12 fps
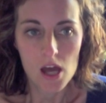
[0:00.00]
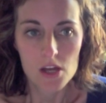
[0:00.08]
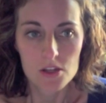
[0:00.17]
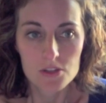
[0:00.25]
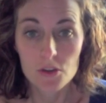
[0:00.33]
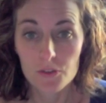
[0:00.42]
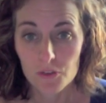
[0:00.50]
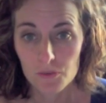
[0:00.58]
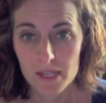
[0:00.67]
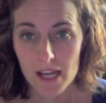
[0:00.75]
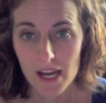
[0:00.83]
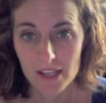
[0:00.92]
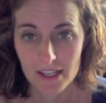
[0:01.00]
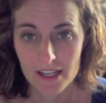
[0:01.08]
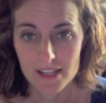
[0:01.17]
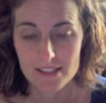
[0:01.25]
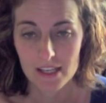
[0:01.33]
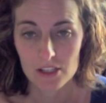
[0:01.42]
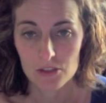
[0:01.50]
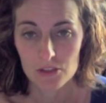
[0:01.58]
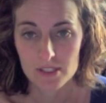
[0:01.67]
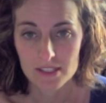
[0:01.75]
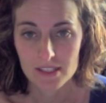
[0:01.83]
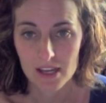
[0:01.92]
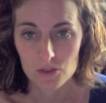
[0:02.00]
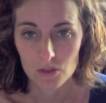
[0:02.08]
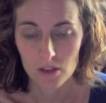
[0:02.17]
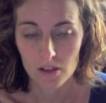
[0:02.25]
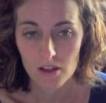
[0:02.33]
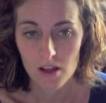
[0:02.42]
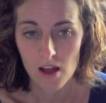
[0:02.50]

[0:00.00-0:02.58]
So for me, like I said, I do a schedule.